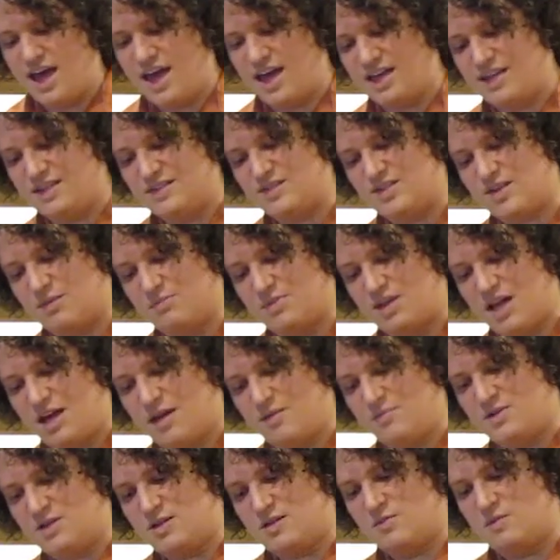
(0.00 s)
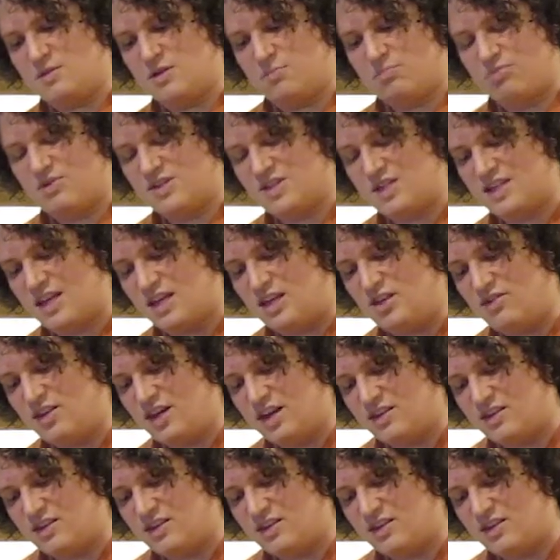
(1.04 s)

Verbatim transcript: And sometimes the brisket that you